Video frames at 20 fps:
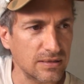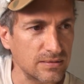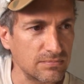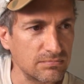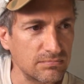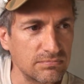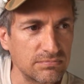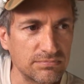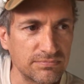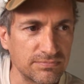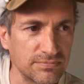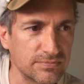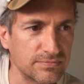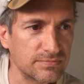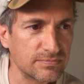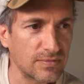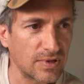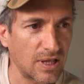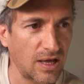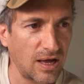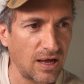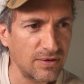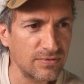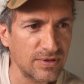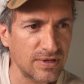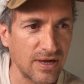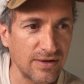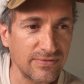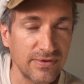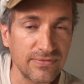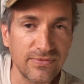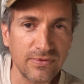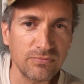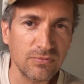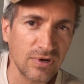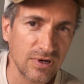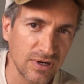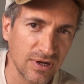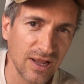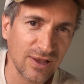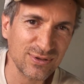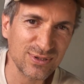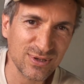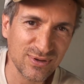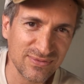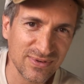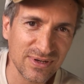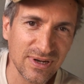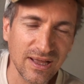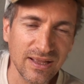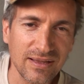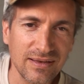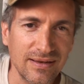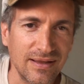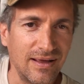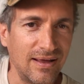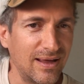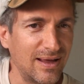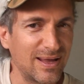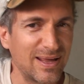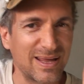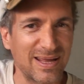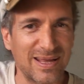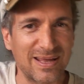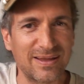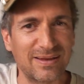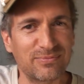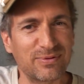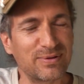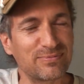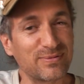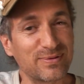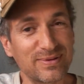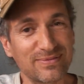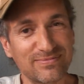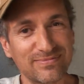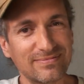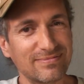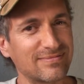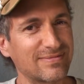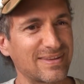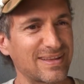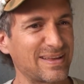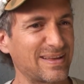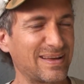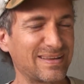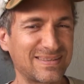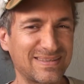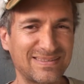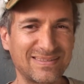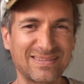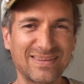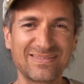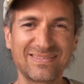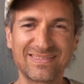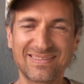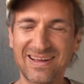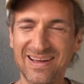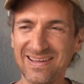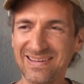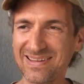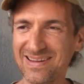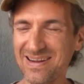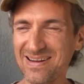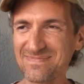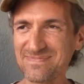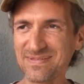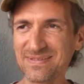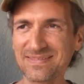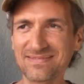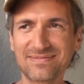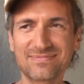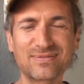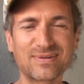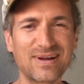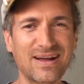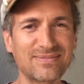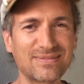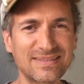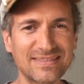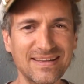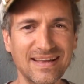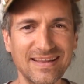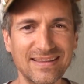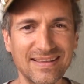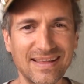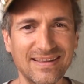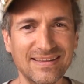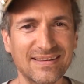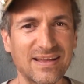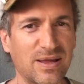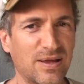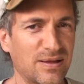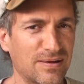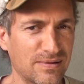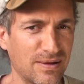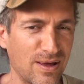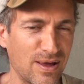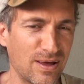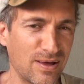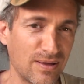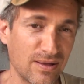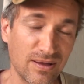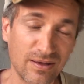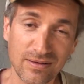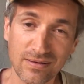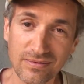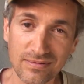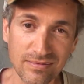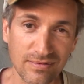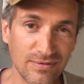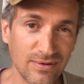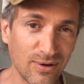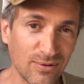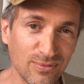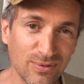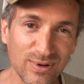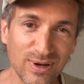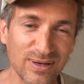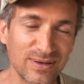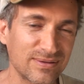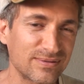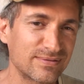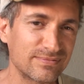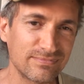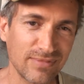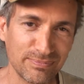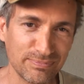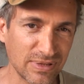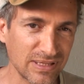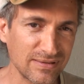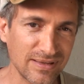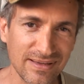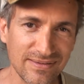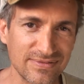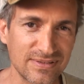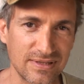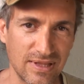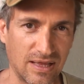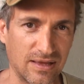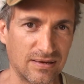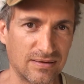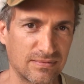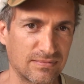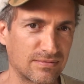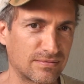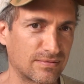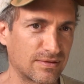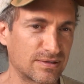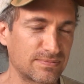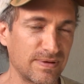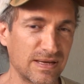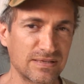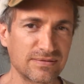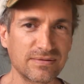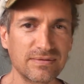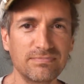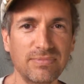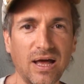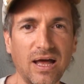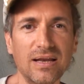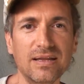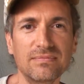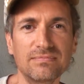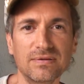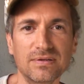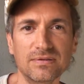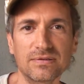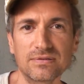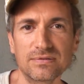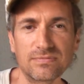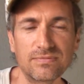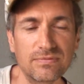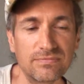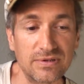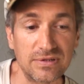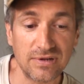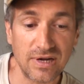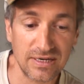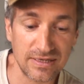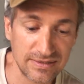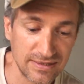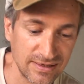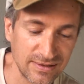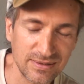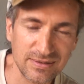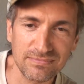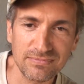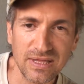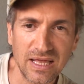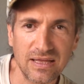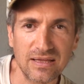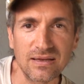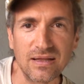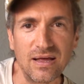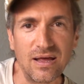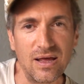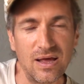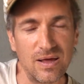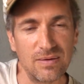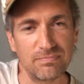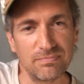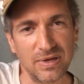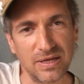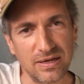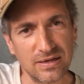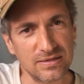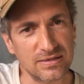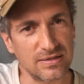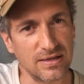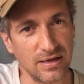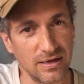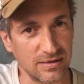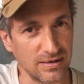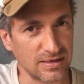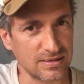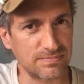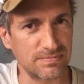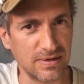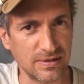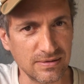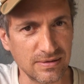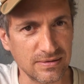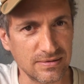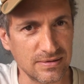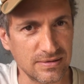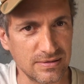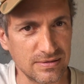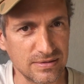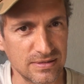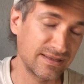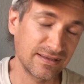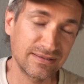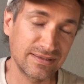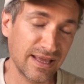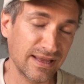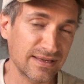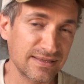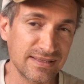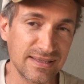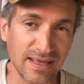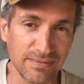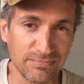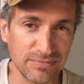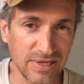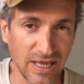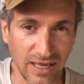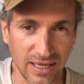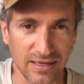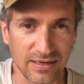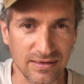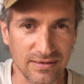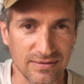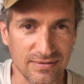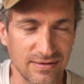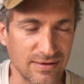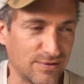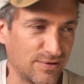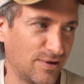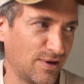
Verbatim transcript: them. I recover from workouts overnight. And when, us high carbers were all saying that. It, no one believes that, especially bodybuilders when we try to tell them that, because their experiences, it takes them days.